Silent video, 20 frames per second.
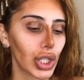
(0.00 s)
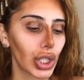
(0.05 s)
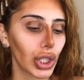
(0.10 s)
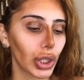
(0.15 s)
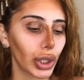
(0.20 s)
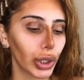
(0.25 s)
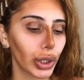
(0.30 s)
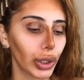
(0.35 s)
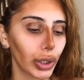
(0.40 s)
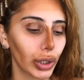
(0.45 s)
So
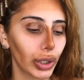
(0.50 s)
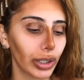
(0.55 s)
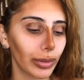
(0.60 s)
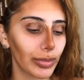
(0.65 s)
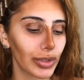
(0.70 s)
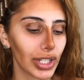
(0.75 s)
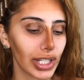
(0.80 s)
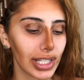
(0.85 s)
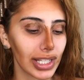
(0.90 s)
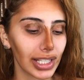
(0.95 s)
I'm
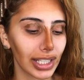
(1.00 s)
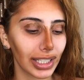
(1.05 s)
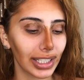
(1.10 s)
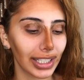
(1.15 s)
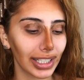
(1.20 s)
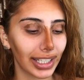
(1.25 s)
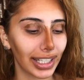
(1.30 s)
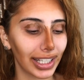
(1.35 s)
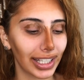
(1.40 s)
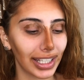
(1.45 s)
just
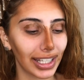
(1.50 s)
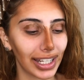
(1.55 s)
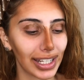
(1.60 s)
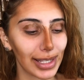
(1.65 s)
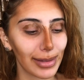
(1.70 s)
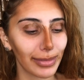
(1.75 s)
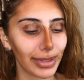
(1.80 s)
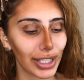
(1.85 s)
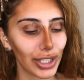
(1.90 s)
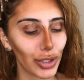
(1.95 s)
gonna get
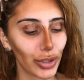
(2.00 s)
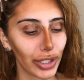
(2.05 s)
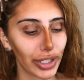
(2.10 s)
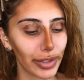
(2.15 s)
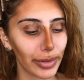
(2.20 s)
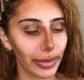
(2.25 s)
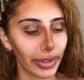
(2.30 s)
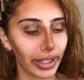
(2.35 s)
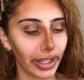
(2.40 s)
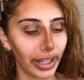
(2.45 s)
as much
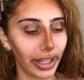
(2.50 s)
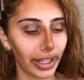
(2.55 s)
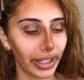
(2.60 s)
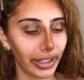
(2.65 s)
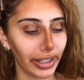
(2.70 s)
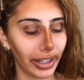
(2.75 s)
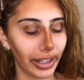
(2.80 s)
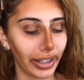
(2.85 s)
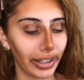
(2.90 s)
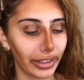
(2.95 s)
as we
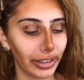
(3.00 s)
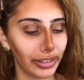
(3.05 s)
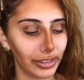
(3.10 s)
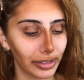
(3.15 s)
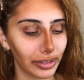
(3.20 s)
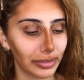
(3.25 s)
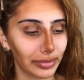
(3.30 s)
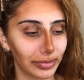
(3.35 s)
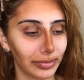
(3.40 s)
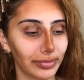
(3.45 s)
can out.
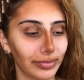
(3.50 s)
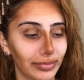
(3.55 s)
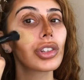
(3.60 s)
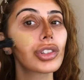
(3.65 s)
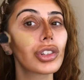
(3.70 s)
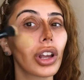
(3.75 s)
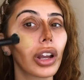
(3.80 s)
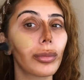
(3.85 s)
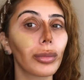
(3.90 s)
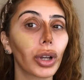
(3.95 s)

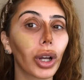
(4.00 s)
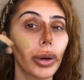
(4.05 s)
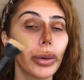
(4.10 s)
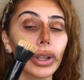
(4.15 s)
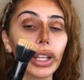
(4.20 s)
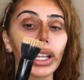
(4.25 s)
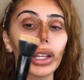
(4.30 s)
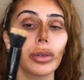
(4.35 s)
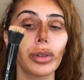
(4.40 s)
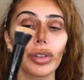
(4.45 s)
So I'm
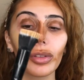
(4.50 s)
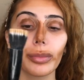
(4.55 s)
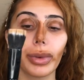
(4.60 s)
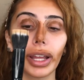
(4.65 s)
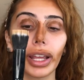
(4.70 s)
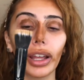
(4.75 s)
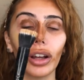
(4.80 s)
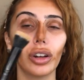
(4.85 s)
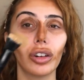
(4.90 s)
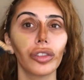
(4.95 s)
going in with
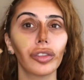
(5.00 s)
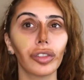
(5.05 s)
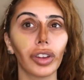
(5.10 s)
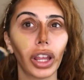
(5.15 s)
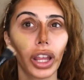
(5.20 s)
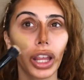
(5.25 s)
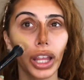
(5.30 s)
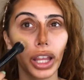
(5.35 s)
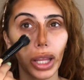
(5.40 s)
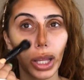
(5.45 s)
my ELF
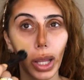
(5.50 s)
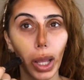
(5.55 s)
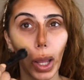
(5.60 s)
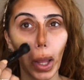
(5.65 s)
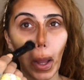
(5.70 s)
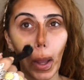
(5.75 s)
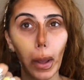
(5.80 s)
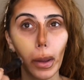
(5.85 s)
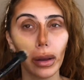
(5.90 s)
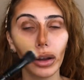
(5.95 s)
E.
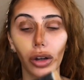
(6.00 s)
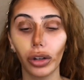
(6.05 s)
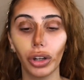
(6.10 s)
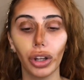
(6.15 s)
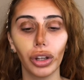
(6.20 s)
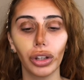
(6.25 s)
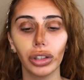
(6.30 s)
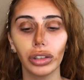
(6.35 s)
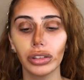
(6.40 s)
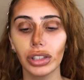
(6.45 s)
Oh
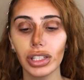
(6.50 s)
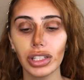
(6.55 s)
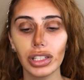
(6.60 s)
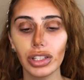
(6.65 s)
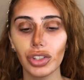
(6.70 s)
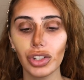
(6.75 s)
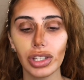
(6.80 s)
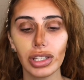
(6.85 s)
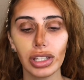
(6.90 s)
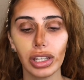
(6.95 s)
no, this
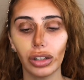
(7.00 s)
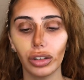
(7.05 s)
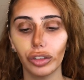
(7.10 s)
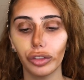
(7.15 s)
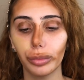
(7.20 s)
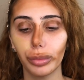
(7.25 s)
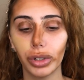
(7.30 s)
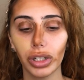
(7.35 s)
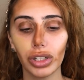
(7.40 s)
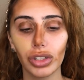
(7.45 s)
is just the
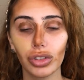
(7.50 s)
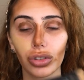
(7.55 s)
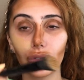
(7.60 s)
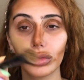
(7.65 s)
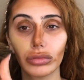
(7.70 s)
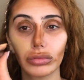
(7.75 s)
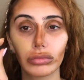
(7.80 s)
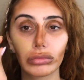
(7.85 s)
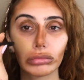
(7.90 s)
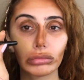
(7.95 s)
e.l.f. brush.
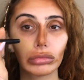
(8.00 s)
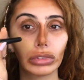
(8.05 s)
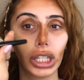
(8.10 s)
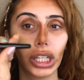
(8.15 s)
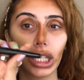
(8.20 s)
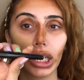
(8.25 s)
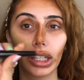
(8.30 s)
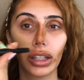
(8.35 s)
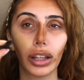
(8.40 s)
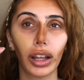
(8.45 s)

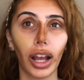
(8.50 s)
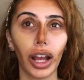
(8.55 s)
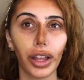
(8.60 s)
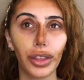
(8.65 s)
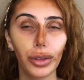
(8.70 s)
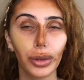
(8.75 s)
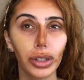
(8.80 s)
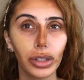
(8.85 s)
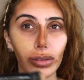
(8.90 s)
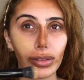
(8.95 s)
I
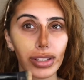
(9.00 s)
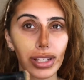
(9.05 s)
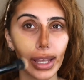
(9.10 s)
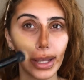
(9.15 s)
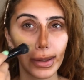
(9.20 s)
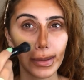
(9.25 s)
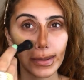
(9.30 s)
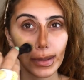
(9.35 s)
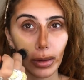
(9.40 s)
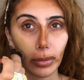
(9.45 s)
thought it was the
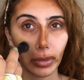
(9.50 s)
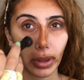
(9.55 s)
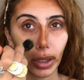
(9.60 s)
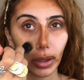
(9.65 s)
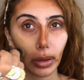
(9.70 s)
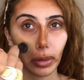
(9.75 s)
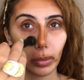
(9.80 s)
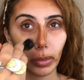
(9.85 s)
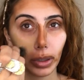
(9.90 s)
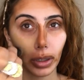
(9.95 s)
E something,
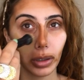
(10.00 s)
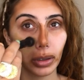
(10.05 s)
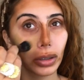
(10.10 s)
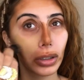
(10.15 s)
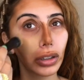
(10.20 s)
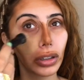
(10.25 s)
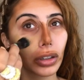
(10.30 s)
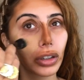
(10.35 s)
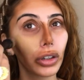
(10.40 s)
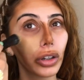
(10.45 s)
but
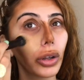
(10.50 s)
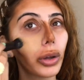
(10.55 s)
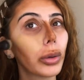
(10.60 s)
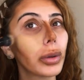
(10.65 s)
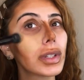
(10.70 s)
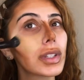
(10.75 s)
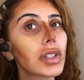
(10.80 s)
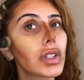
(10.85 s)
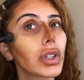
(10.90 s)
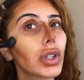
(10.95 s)
no,
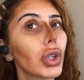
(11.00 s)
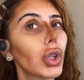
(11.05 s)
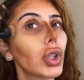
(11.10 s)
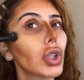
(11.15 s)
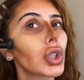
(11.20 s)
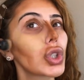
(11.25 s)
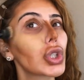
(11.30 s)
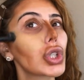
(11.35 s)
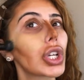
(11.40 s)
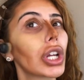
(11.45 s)
it's not.